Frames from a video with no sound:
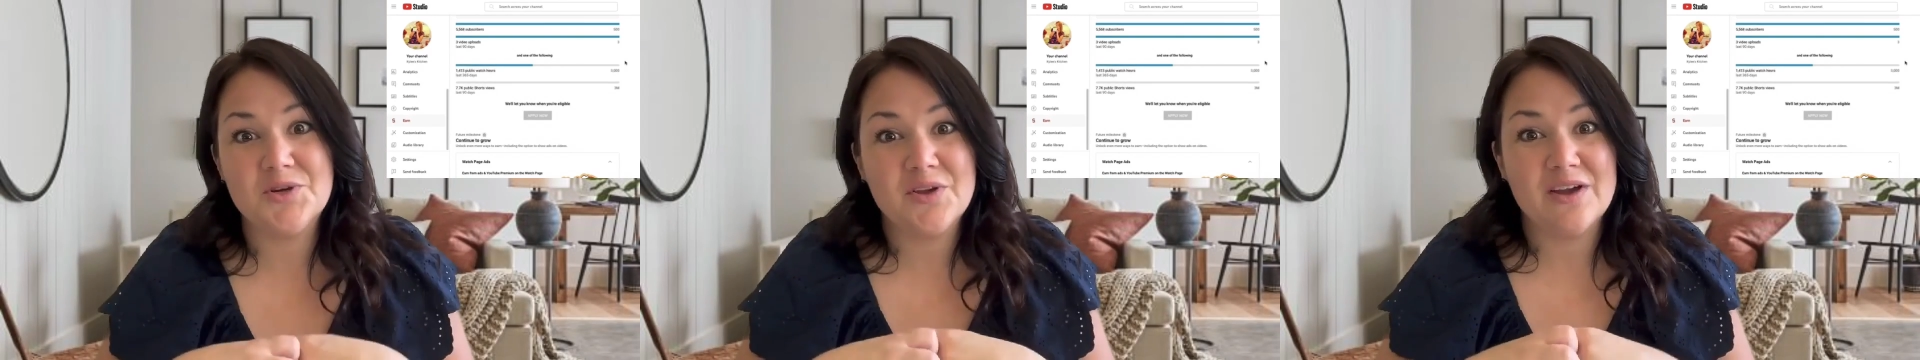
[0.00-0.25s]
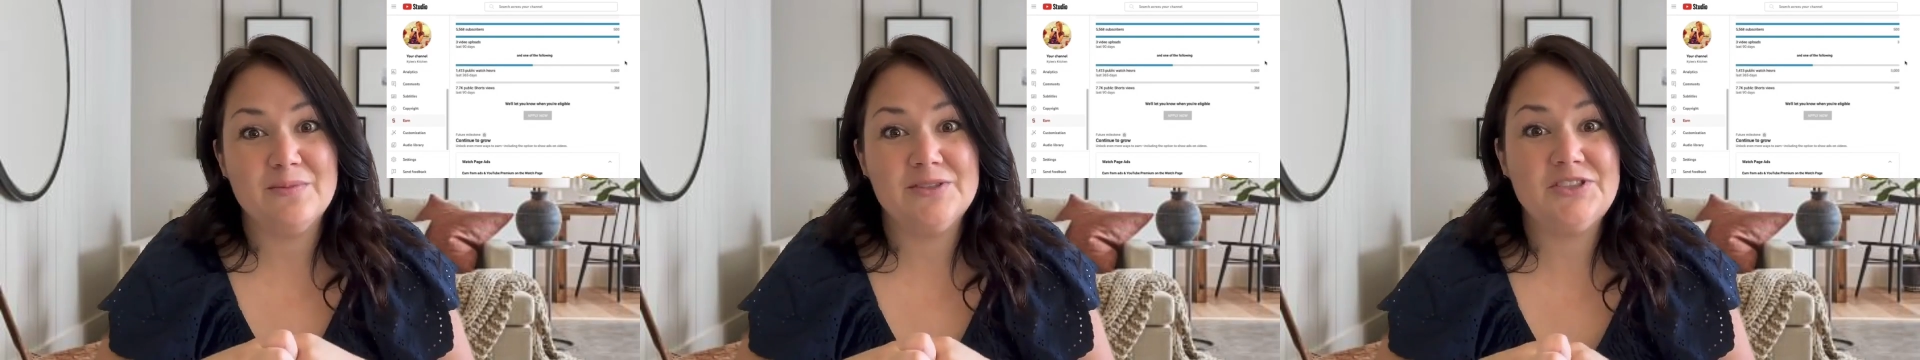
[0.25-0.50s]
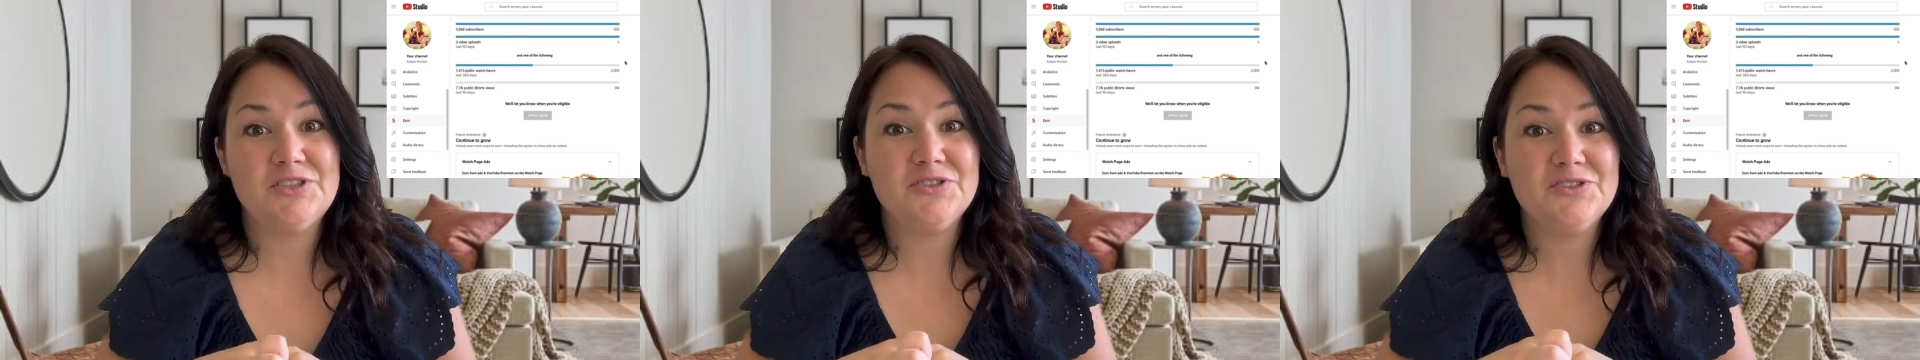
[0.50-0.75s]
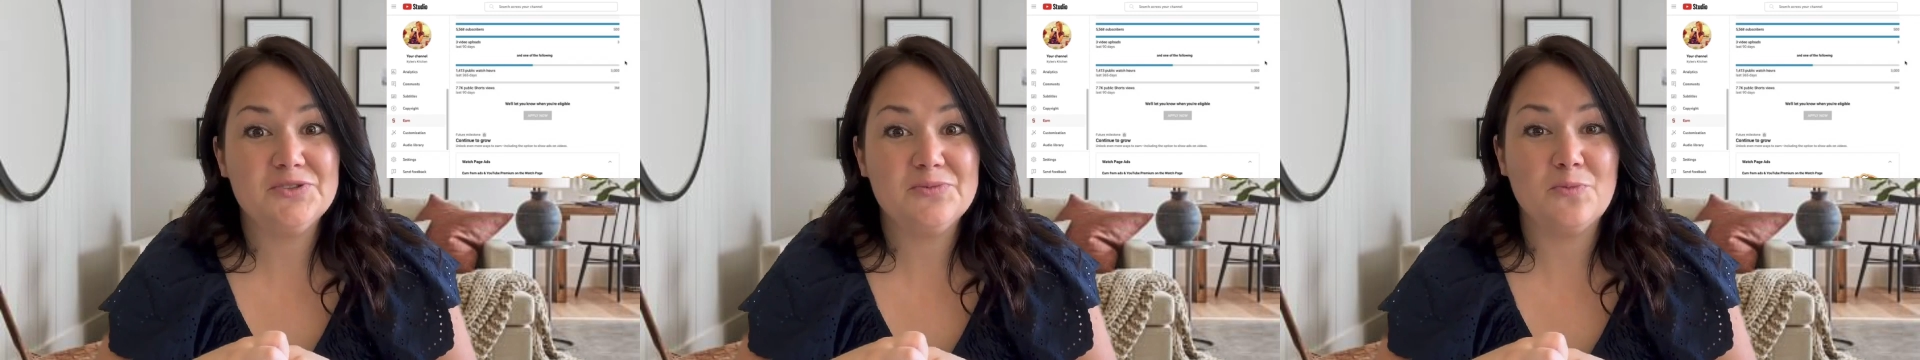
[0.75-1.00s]
you how much
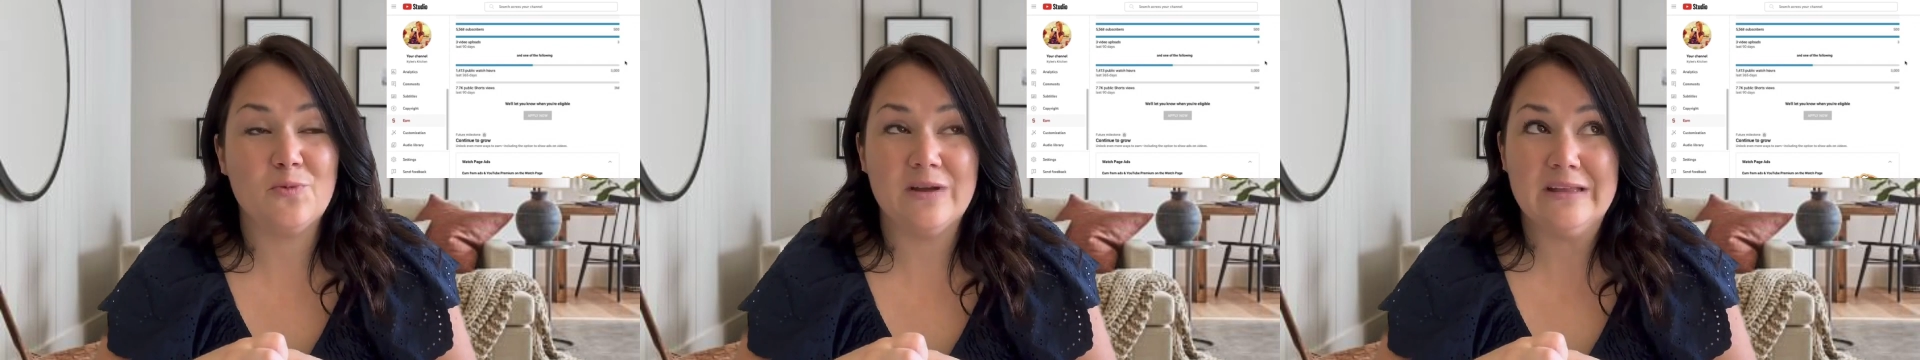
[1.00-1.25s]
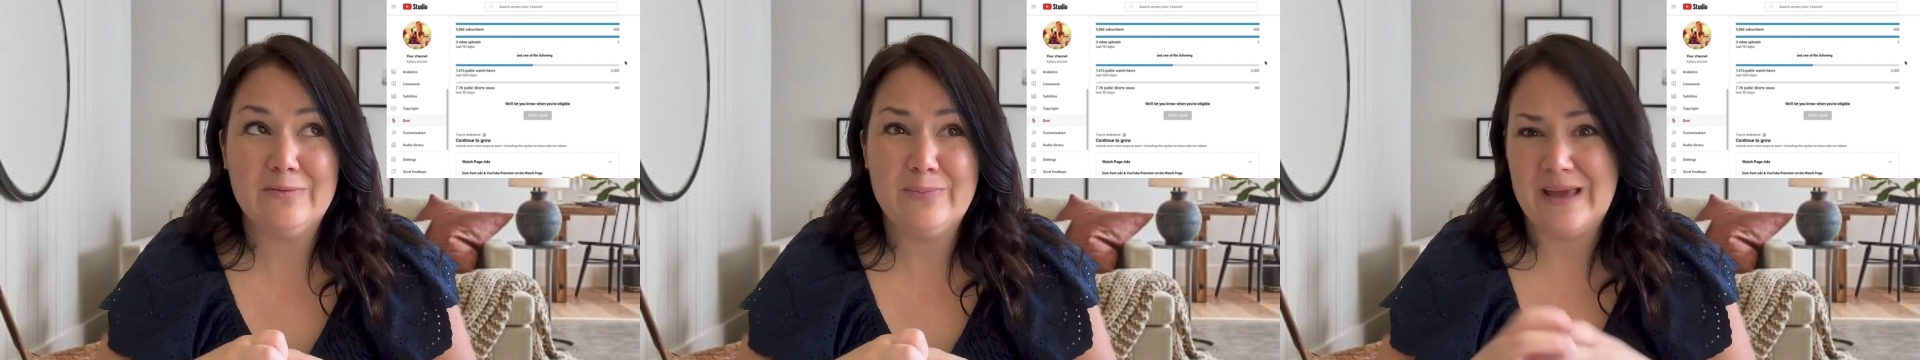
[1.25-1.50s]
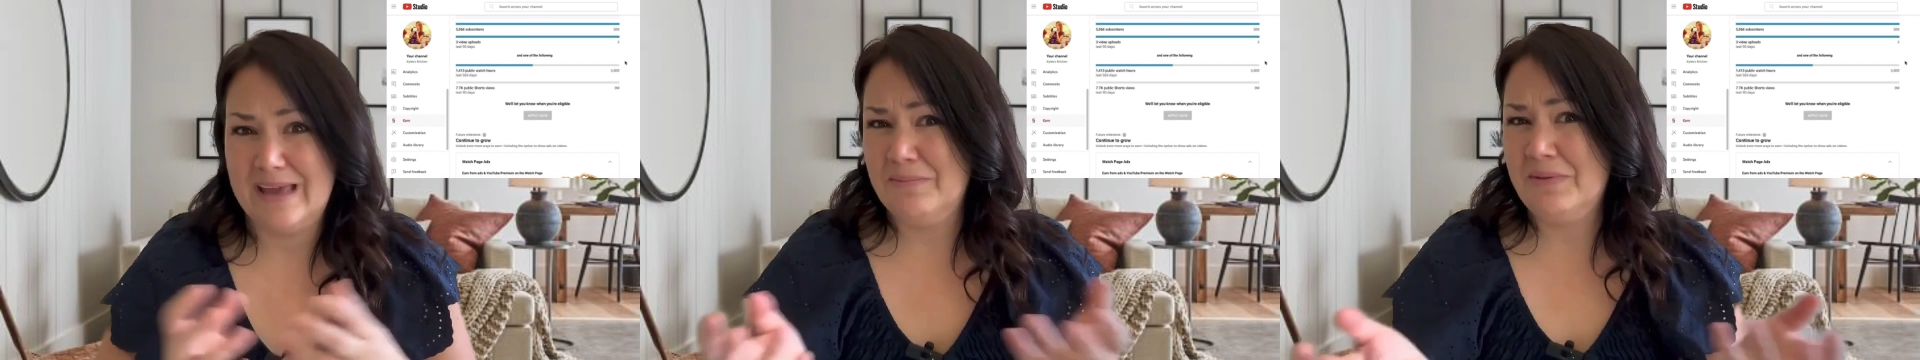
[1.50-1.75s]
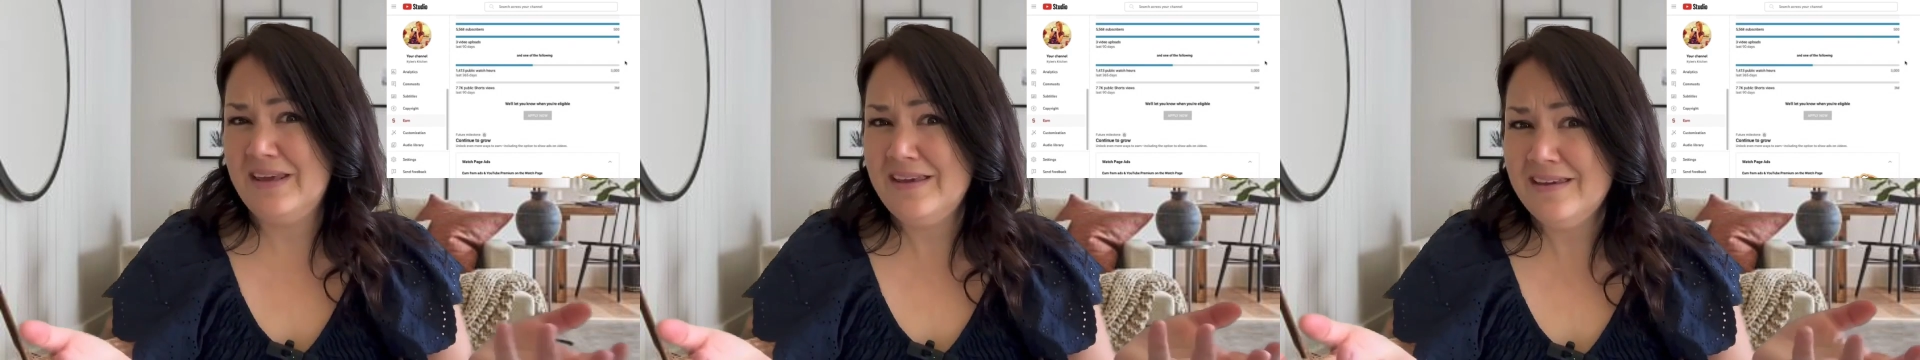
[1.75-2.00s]
YouTube will pay me